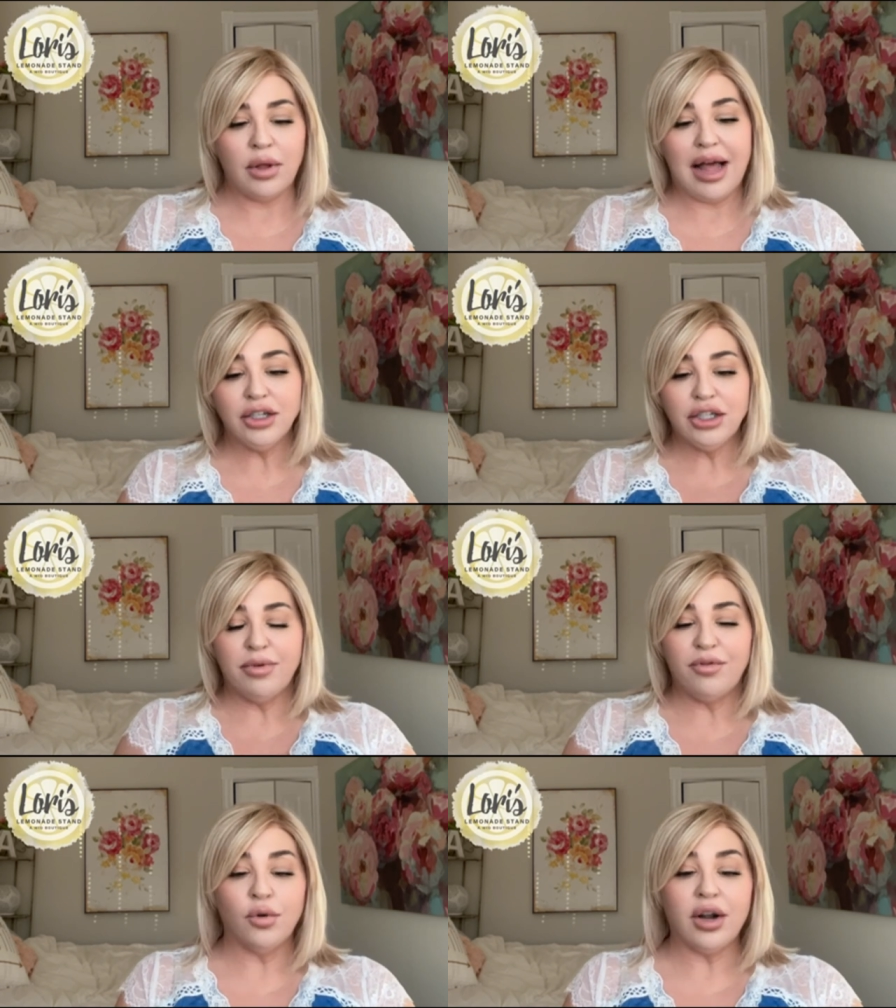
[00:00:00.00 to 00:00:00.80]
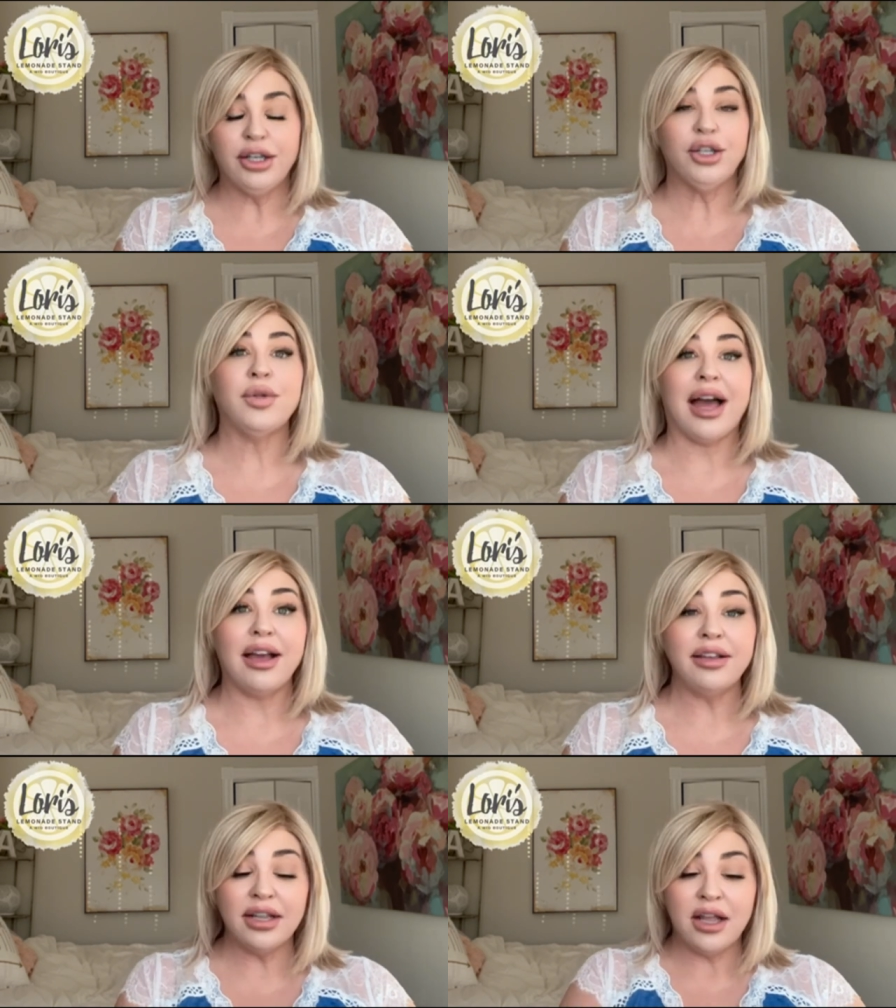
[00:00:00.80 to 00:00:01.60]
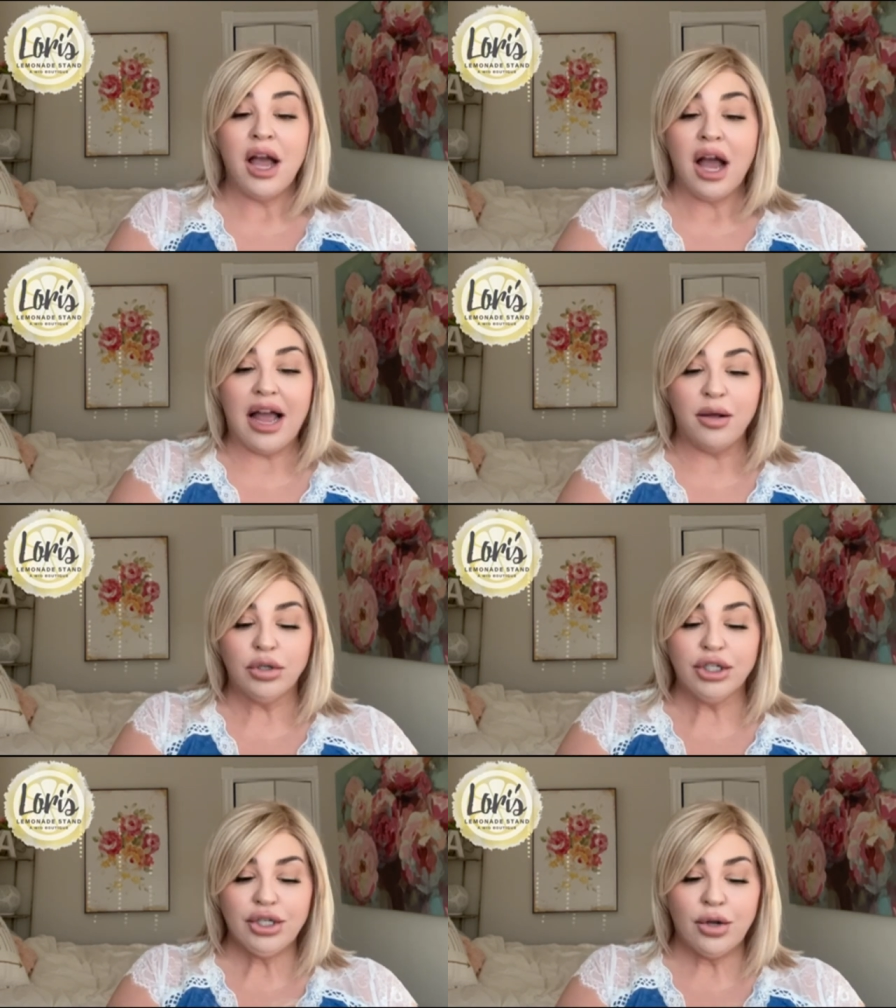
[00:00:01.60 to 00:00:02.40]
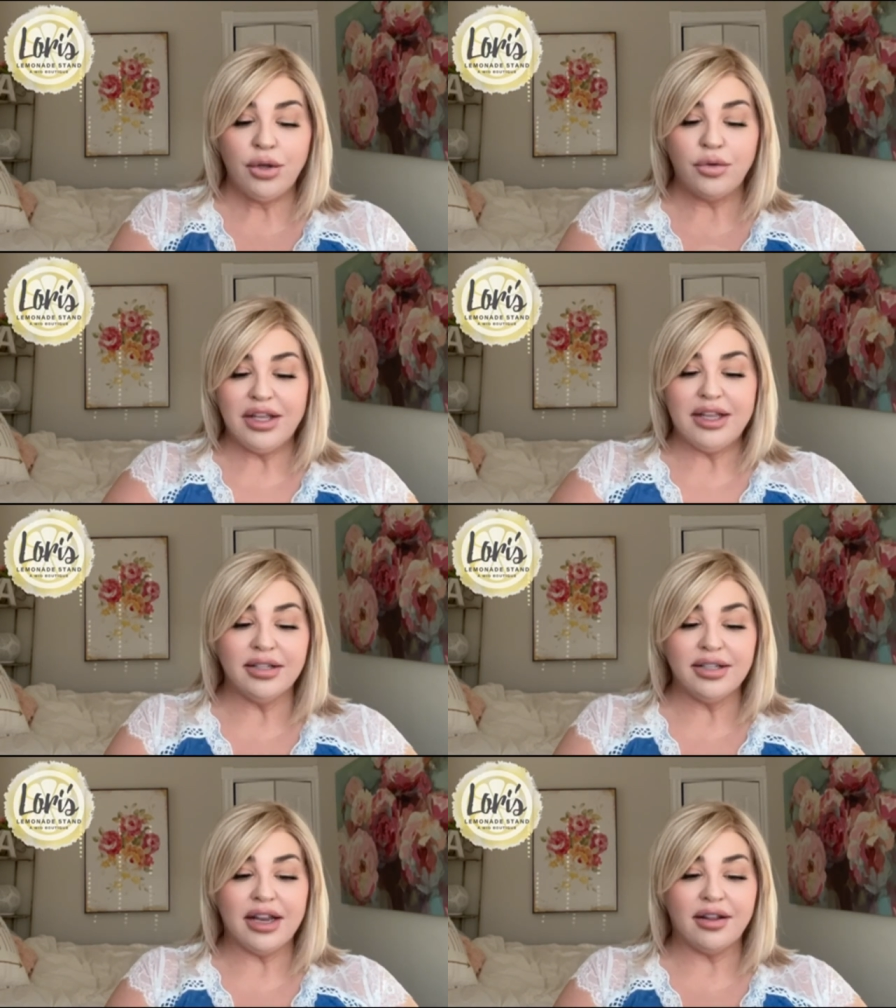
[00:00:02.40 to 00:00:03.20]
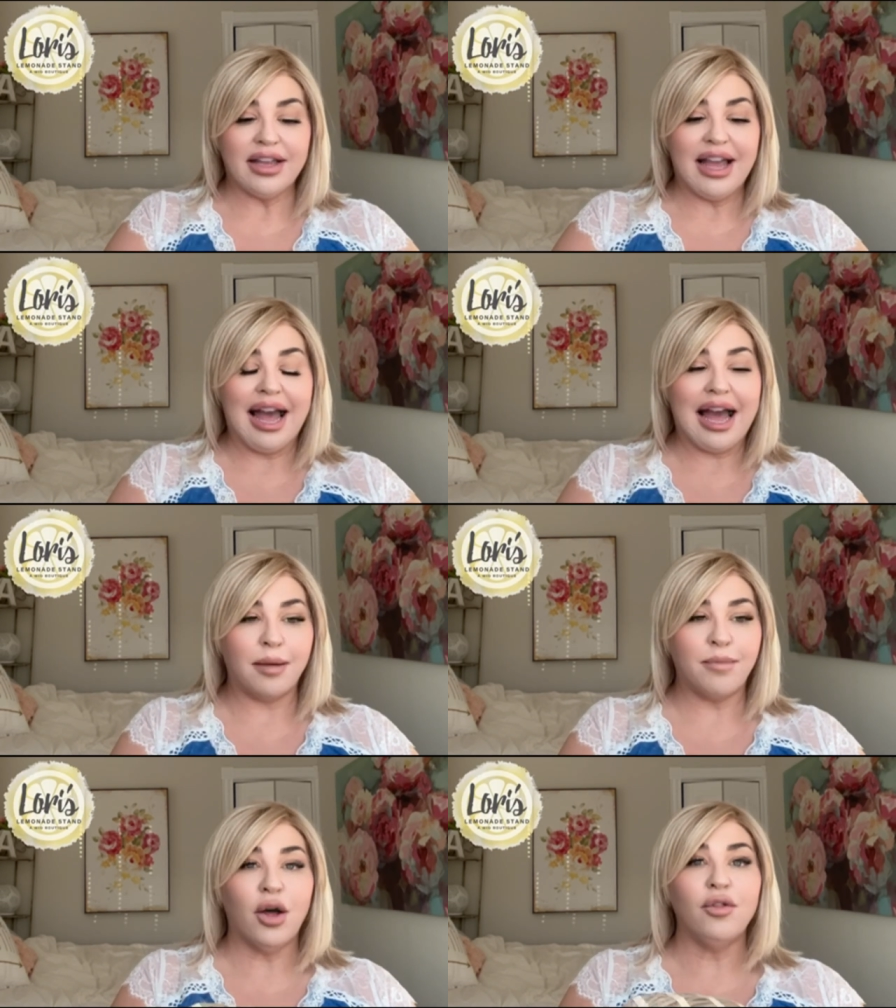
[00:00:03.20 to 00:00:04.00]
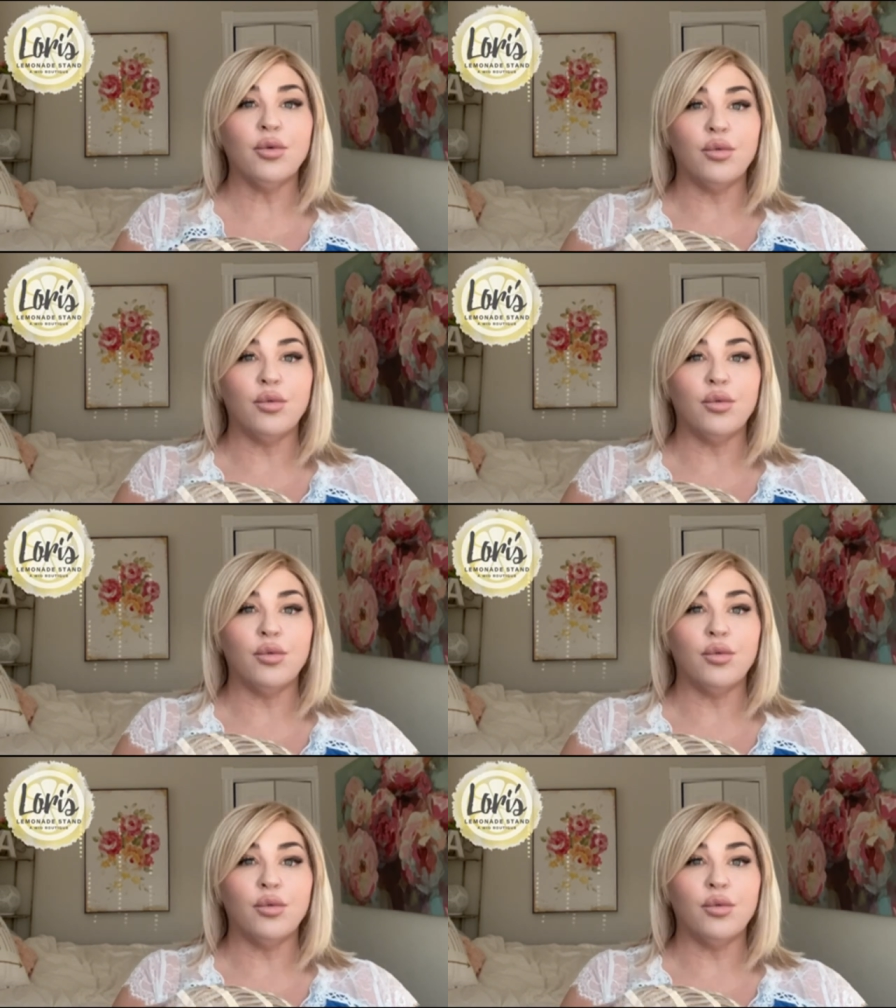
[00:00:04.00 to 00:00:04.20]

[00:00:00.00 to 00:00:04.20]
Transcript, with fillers: Well, actually, before I do that, I will show you the inside of the cap on the